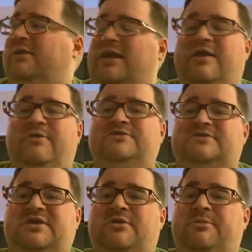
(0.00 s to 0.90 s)
and I host
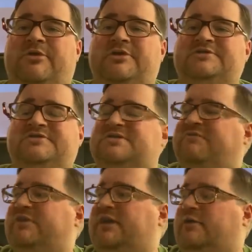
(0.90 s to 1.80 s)
dinner parties and stuff
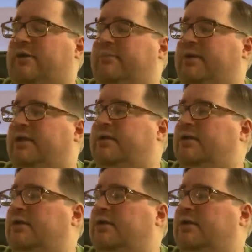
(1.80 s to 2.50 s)
like that quite a bit.